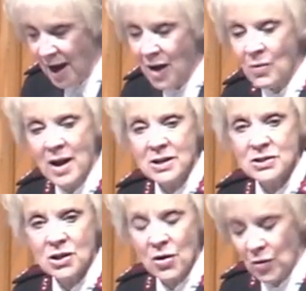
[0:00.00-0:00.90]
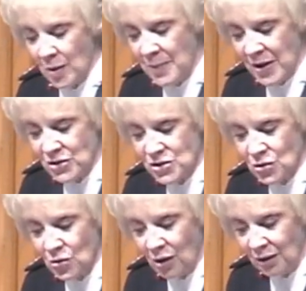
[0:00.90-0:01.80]
I wanted to go to a better
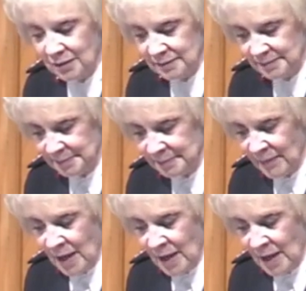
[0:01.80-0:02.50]
school,